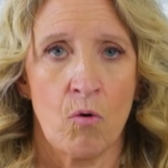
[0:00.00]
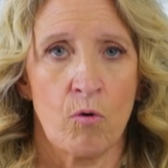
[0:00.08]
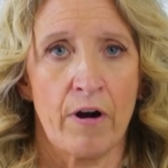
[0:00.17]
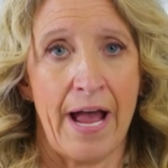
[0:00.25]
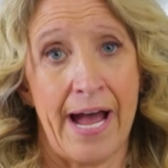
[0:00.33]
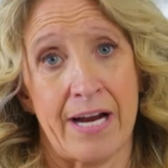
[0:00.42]

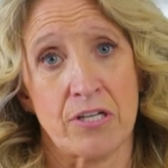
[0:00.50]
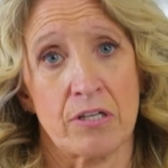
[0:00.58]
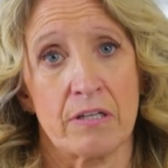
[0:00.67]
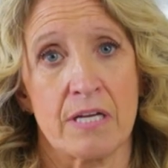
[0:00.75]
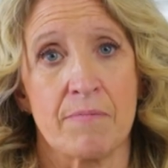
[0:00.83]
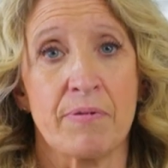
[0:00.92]
where
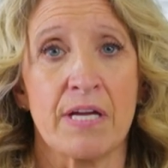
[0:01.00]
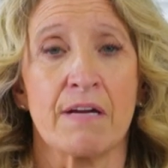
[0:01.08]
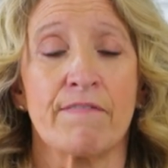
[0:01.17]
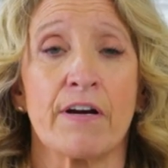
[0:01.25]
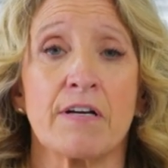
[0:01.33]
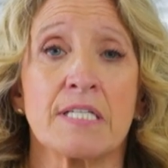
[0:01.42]
actually
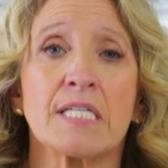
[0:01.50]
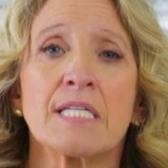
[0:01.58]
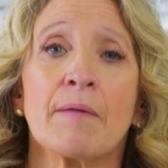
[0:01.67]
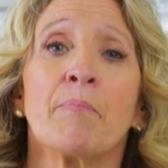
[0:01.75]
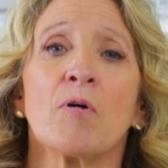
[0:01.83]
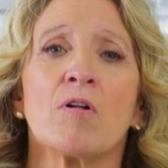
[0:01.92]
being very
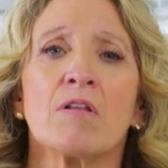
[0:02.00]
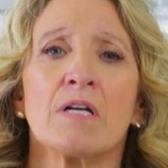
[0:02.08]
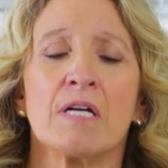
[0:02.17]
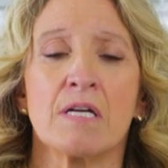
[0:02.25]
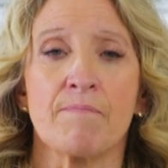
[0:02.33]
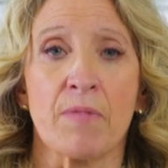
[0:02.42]
simple
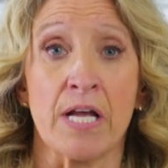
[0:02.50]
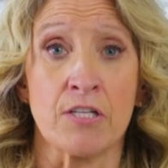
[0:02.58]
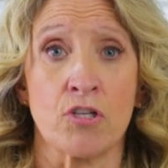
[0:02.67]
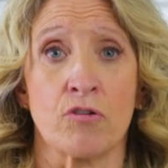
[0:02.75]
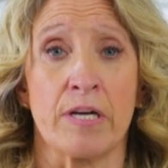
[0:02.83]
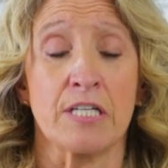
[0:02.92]

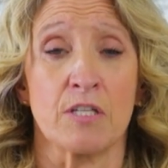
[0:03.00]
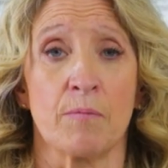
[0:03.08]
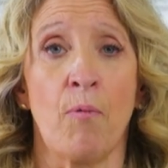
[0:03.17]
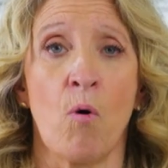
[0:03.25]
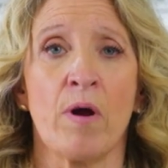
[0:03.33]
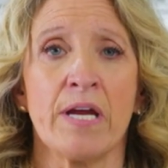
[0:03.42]
and straight to the
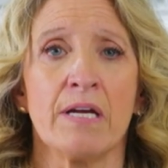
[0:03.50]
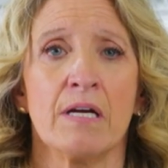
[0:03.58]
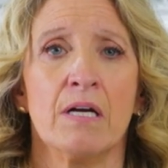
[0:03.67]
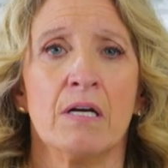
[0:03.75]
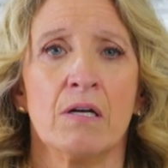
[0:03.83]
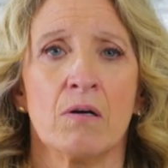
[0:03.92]
point
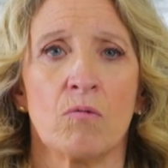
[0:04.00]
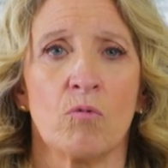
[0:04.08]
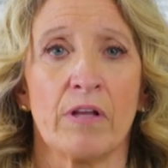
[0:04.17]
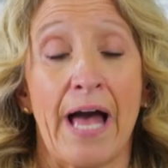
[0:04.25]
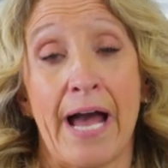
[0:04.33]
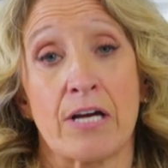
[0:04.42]

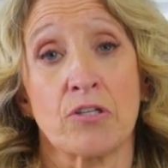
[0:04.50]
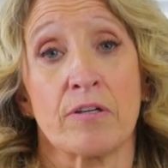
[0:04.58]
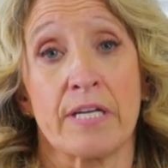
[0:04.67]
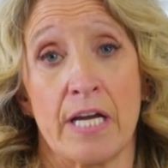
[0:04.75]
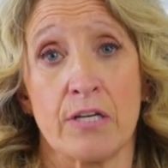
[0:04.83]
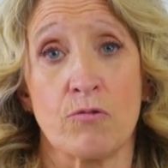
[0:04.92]
will
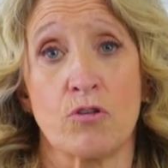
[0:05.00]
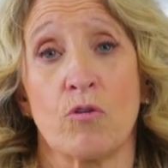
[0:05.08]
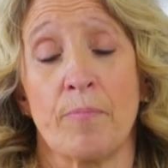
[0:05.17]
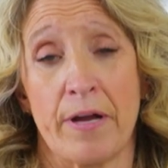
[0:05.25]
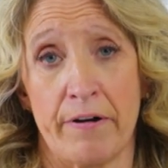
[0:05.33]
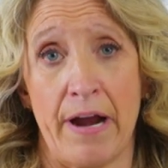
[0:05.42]
actually get you to
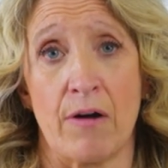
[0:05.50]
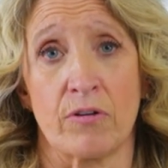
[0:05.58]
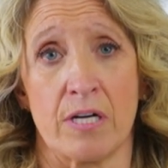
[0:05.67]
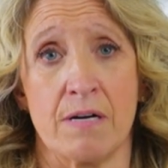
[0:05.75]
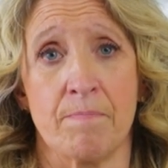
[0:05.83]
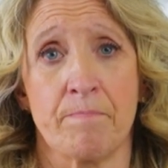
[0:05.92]
a better
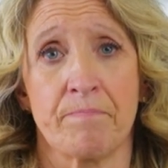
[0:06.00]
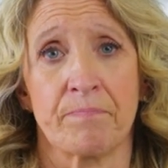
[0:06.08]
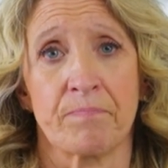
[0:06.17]
outcome.